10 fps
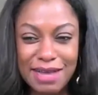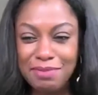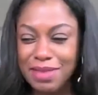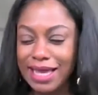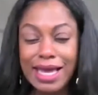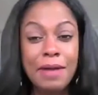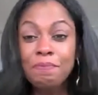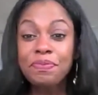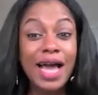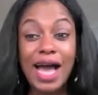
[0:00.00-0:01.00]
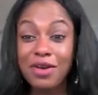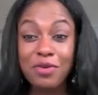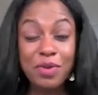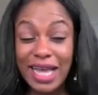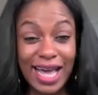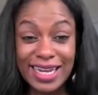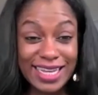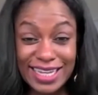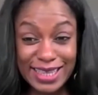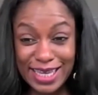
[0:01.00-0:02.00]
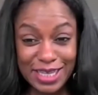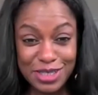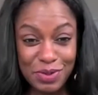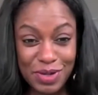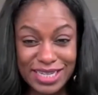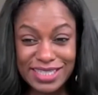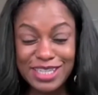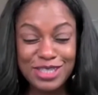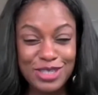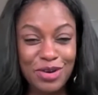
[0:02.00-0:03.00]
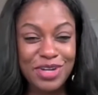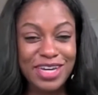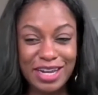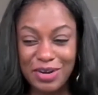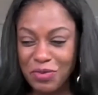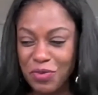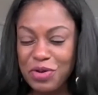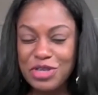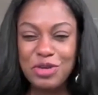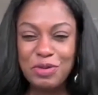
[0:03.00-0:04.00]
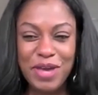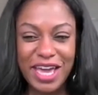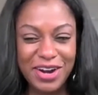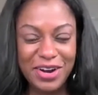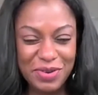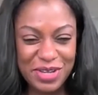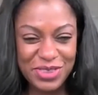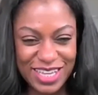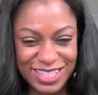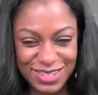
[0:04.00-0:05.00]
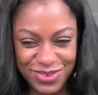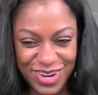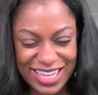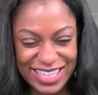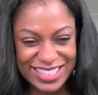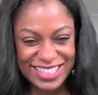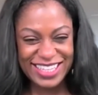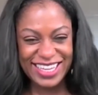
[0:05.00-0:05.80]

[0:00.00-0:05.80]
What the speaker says: I'm like, I don't want to add anything to it because it's so good. What would you pair with this, Russ?